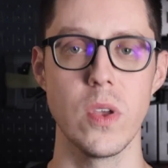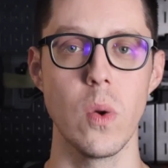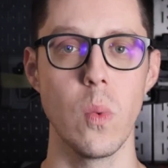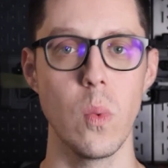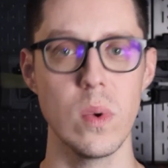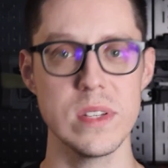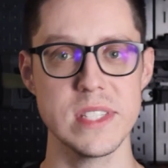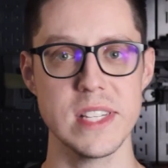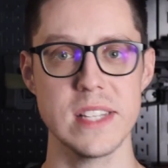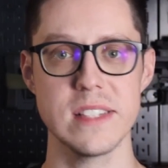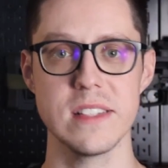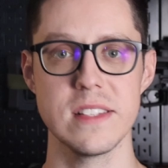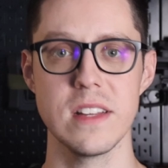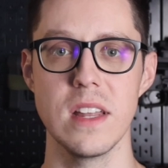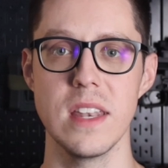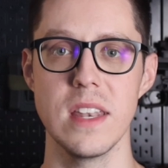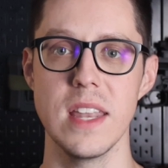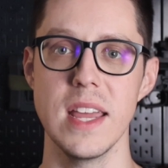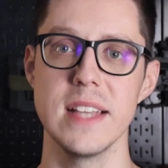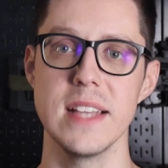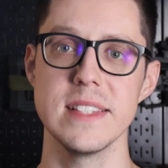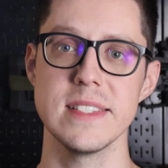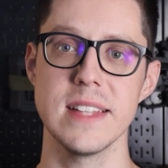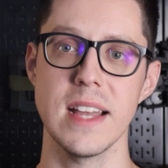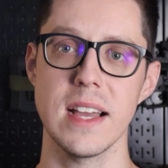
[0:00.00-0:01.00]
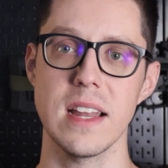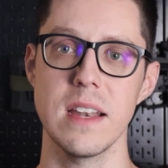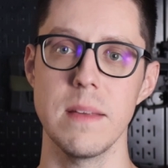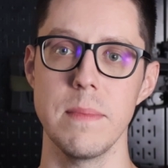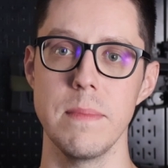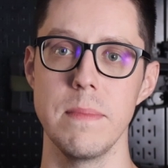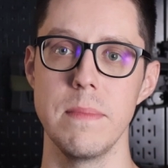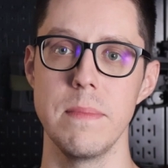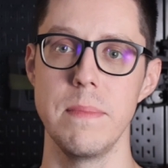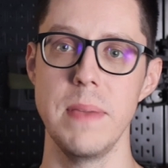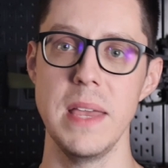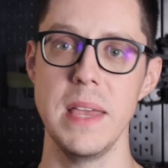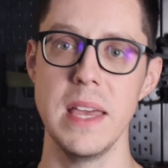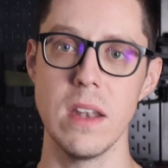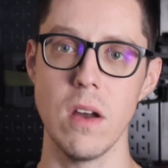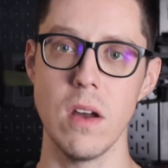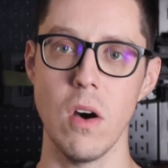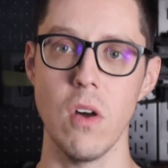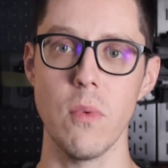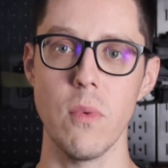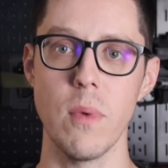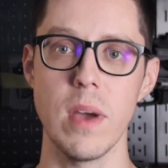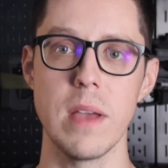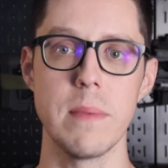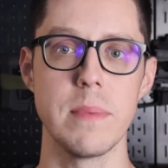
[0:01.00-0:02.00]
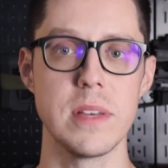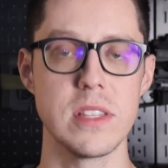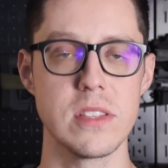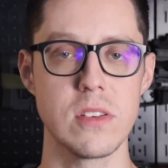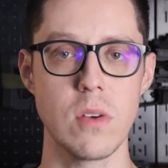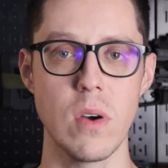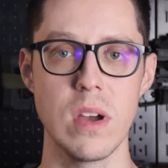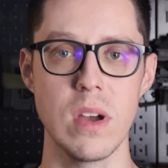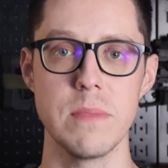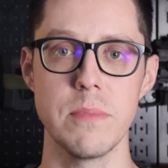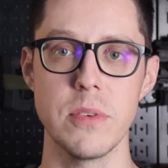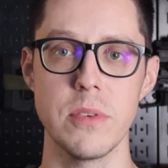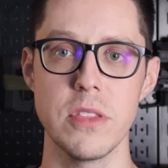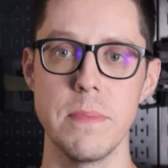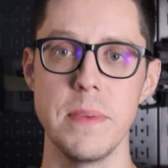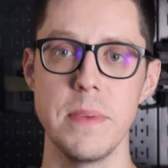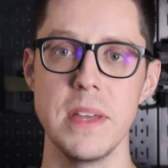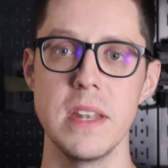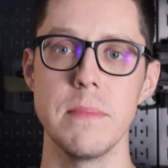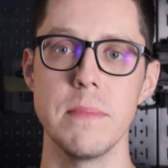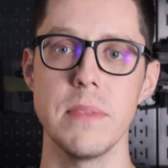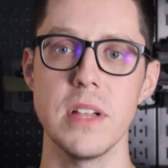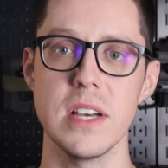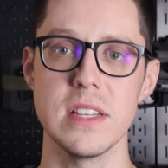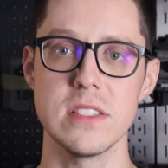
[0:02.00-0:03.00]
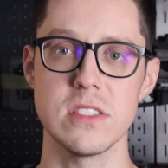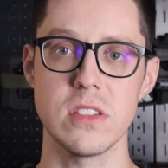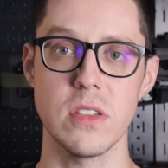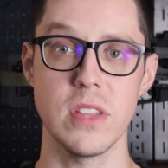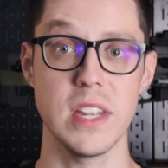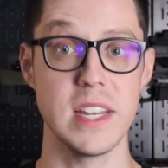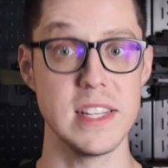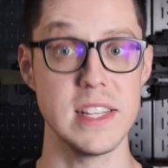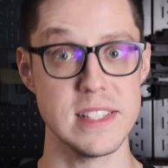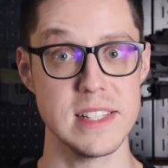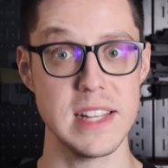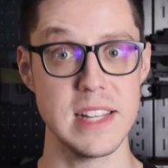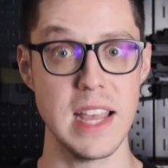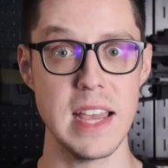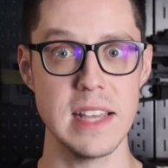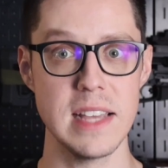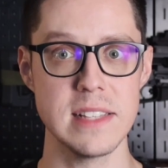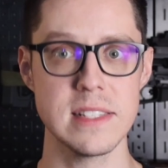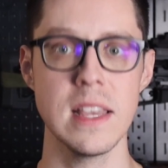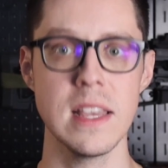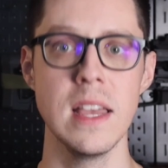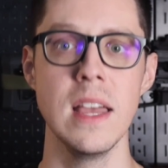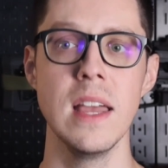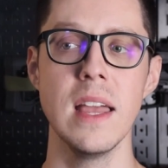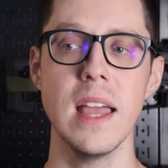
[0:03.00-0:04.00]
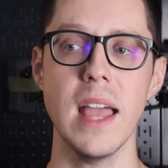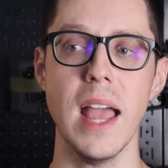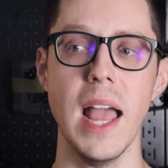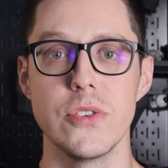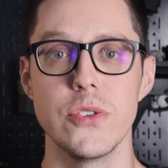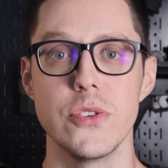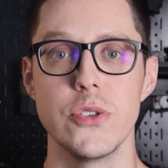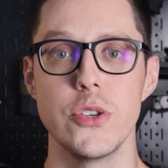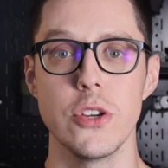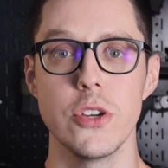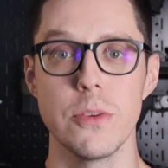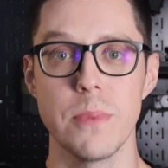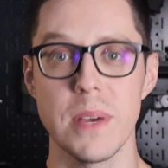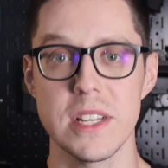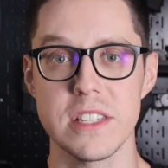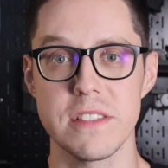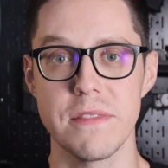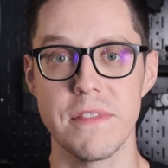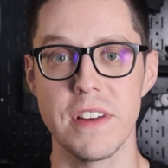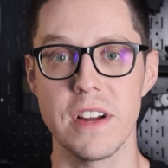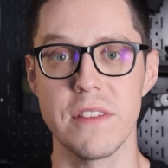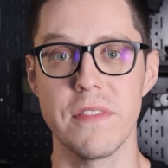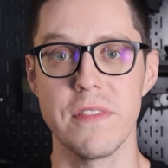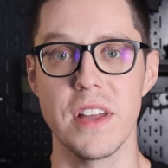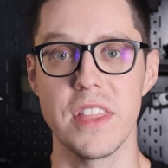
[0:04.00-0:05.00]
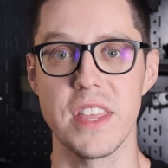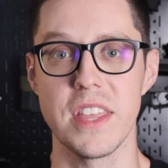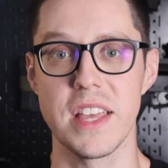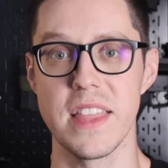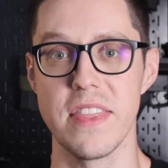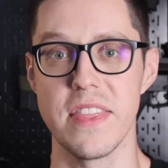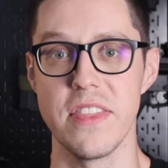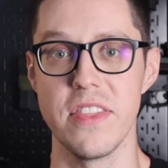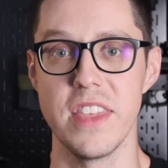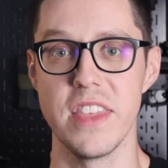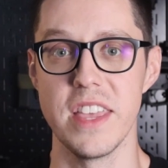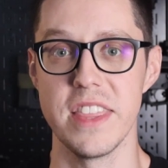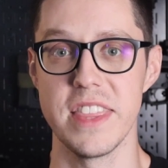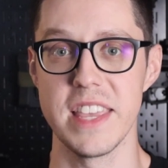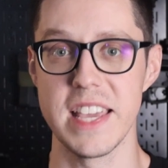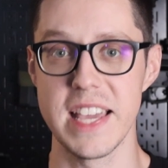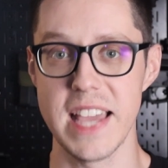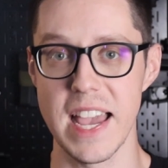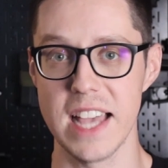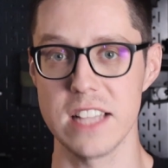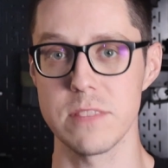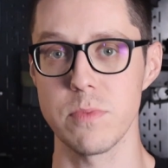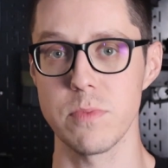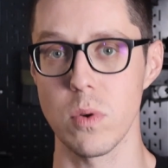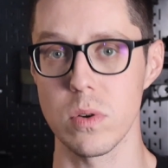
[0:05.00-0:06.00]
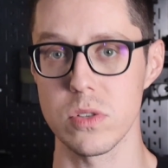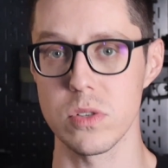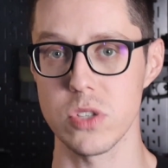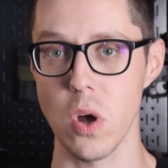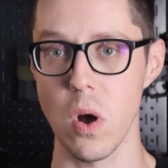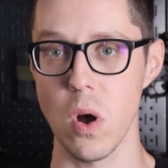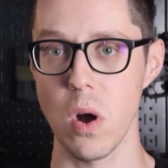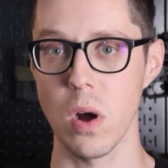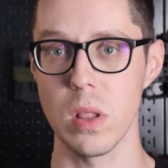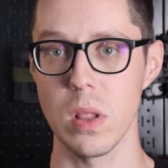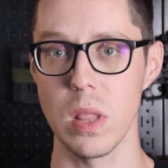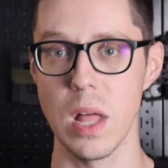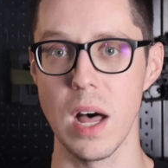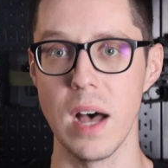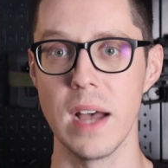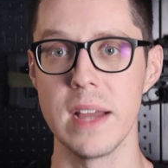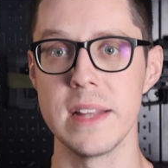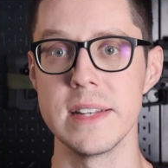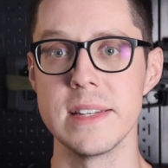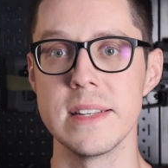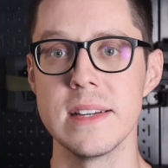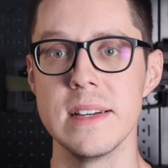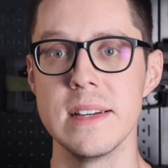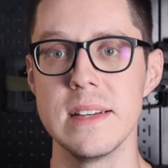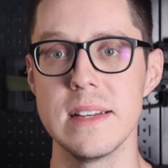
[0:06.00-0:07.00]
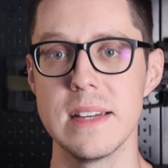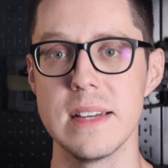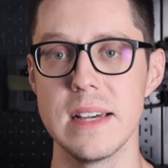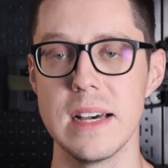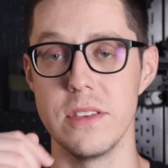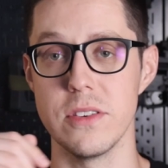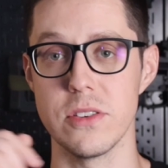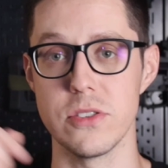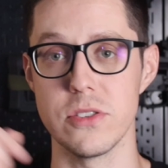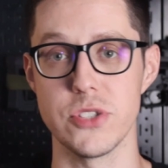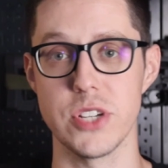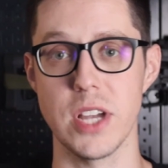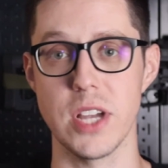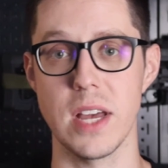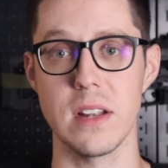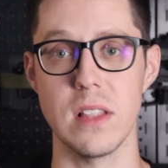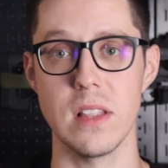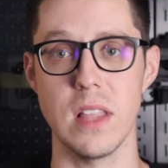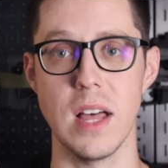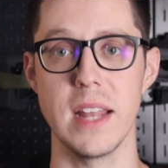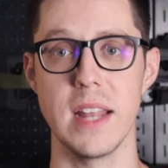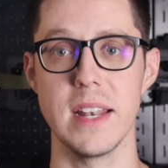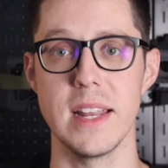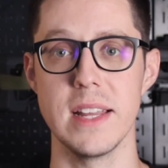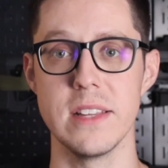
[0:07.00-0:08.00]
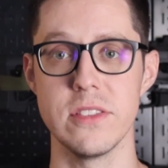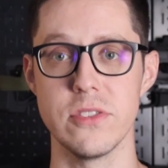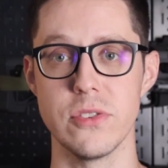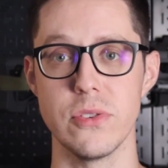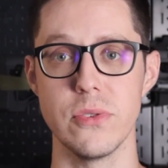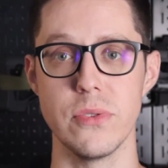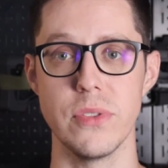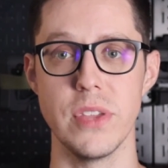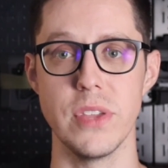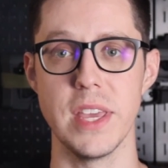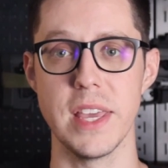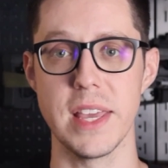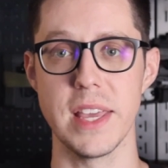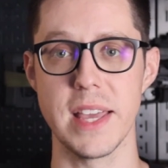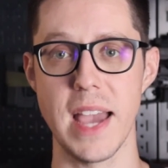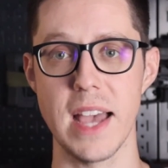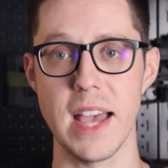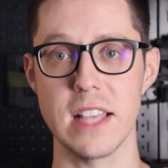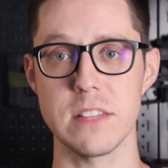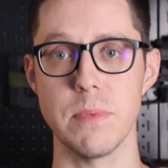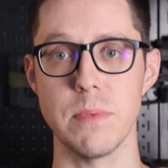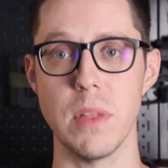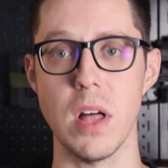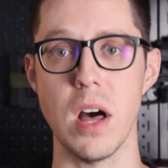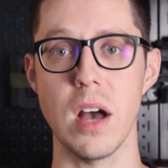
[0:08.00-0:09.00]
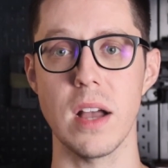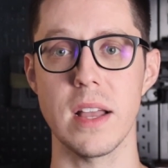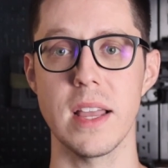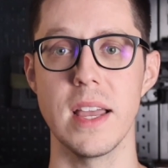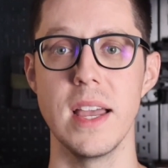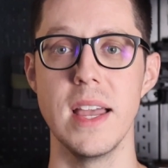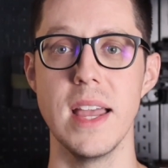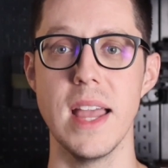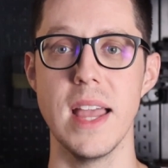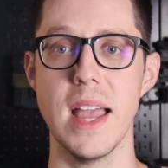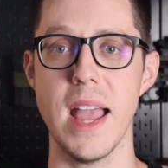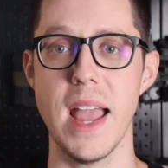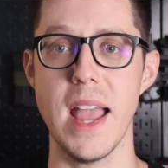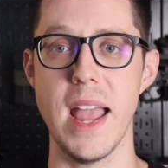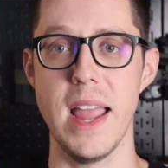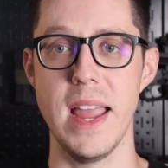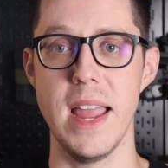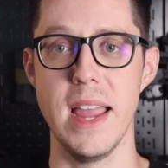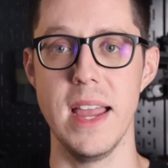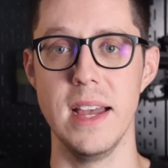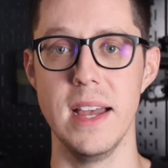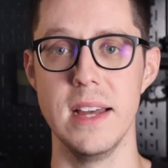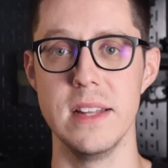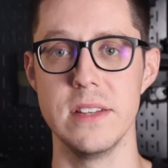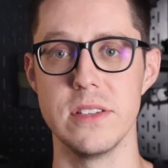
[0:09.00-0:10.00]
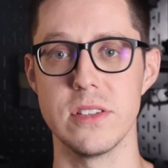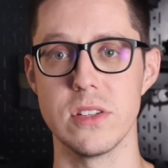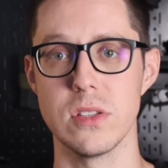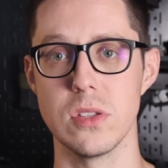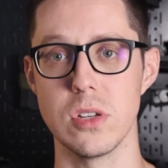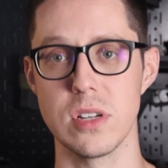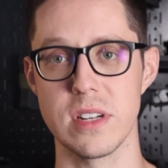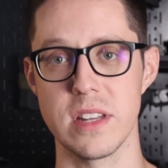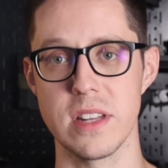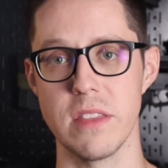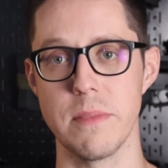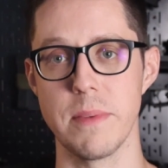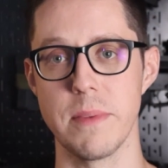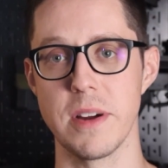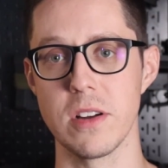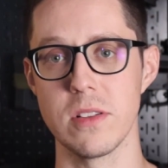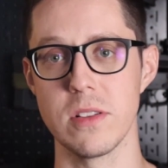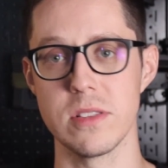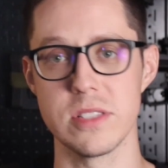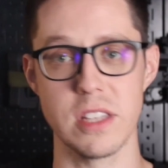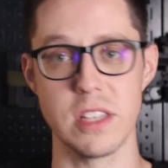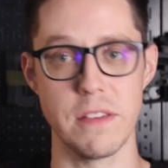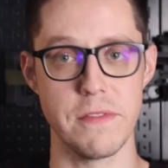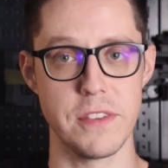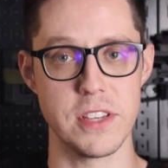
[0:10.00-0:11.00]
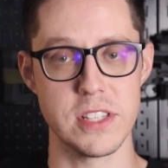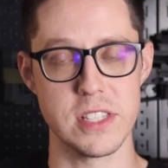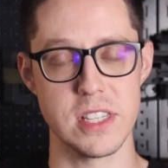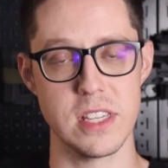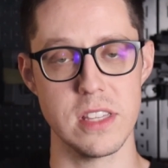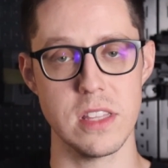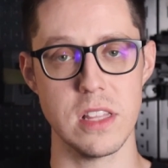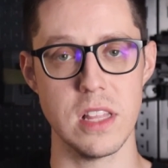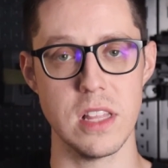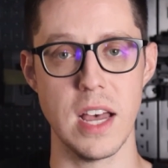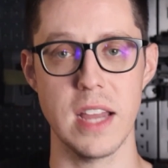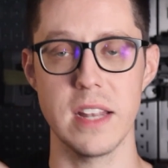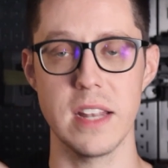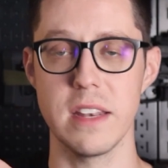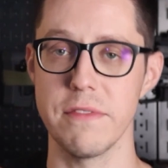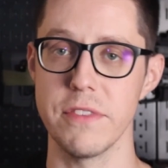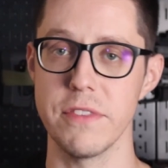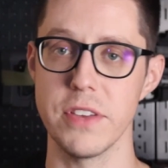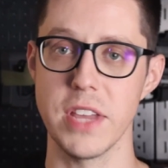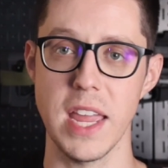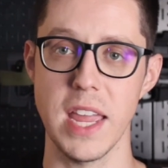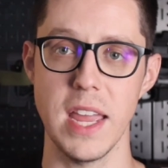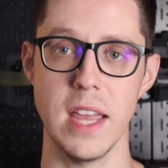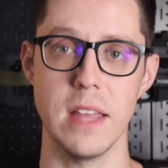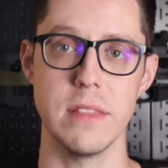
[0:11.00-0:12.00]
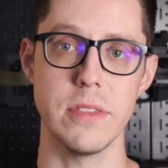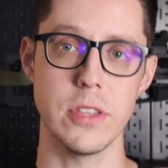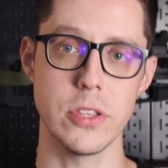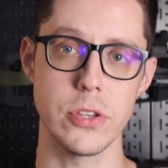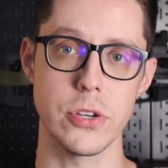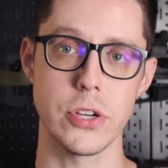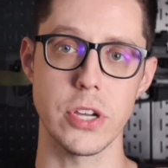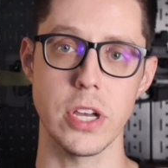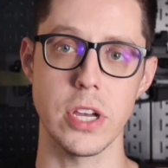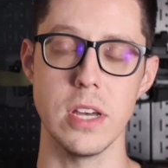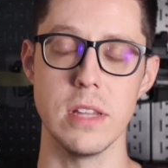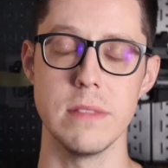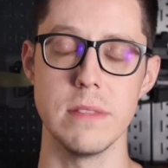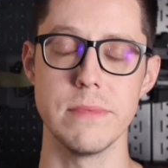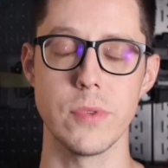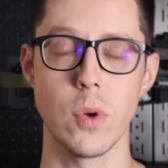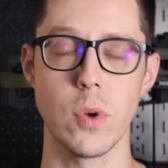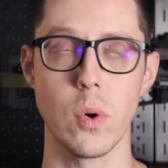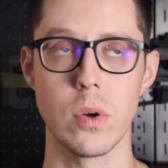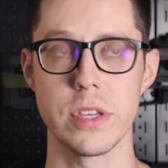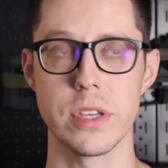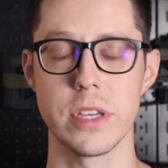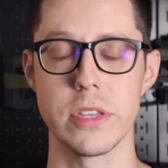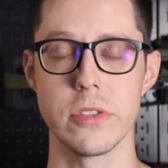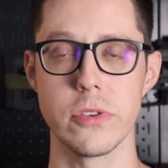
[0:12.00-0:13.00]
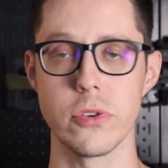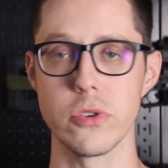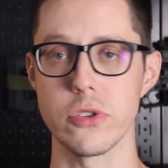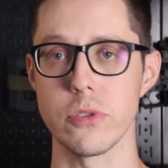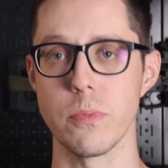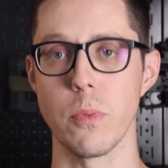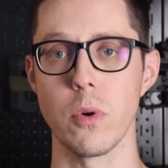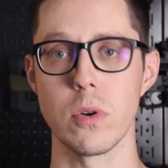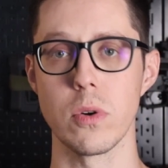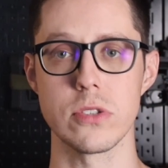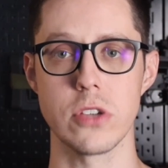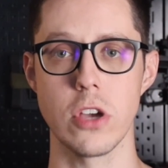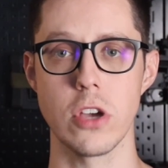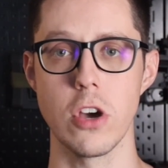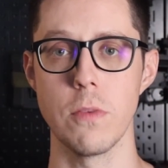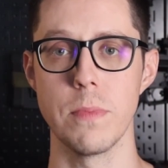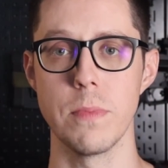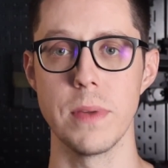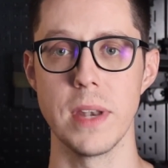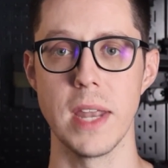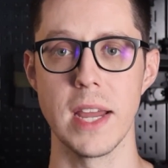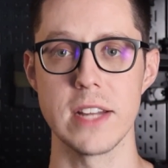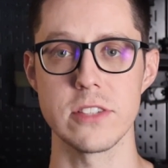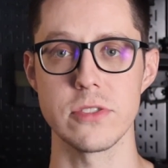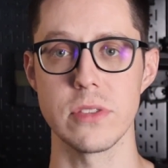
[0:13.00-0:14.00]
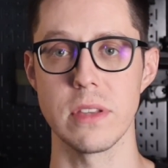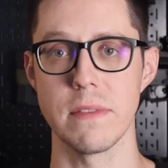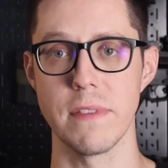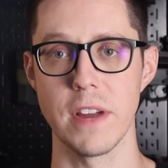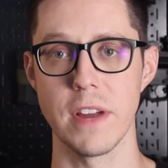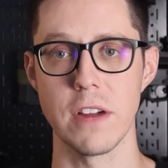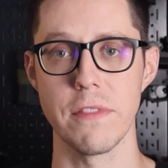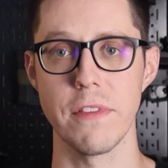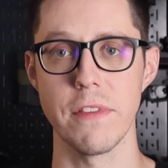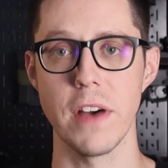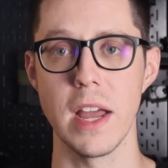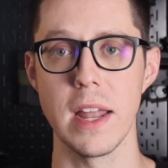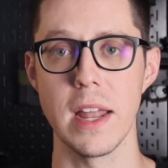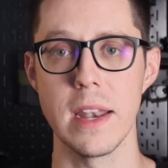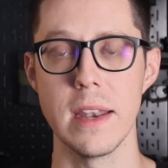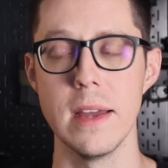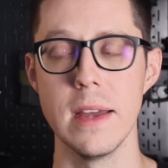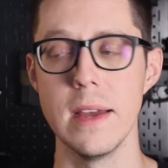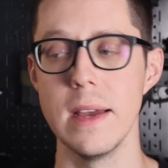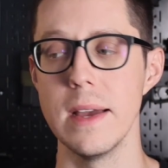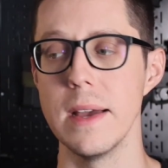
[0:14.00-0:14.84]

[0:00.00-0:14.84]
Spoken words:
Once that's done, it's not going to pin all the way, but go ahead and put the pin in place so that it stays. Do your best to verify that the gas ports are aligned. You can shine a light into the gas block and look down the barrel and see if you can see the light. If you can, then you're good, or you can use a bore scope and actually verify it.